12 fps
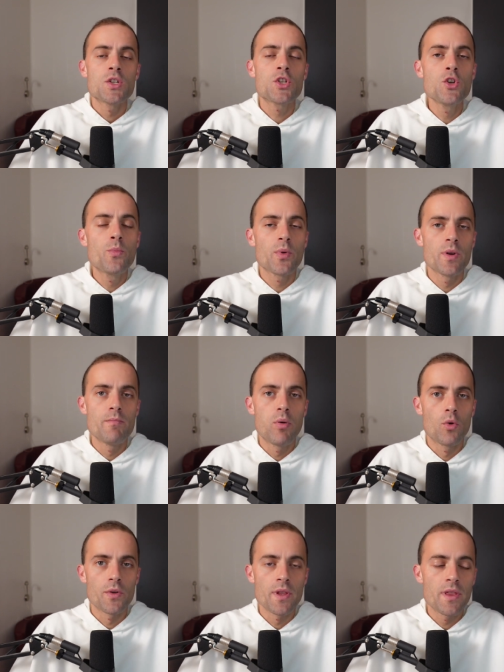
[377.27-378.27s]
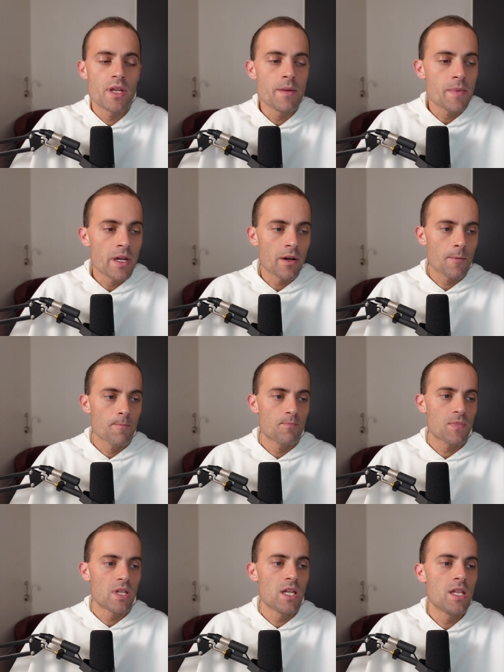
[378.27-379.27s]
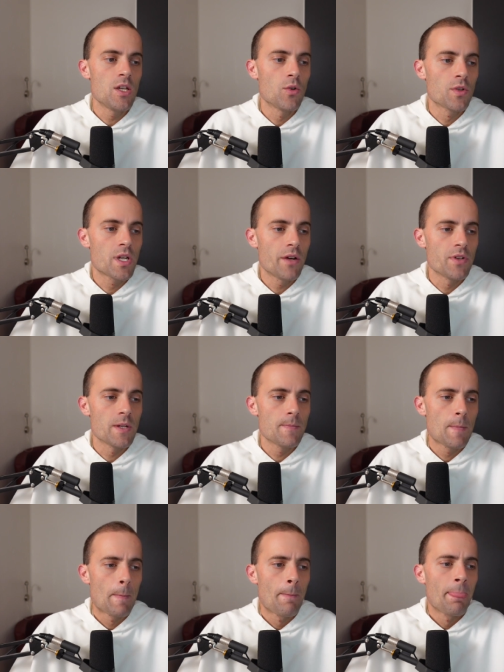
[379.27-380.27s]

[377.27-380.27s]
super important theme there in the Old Covenant.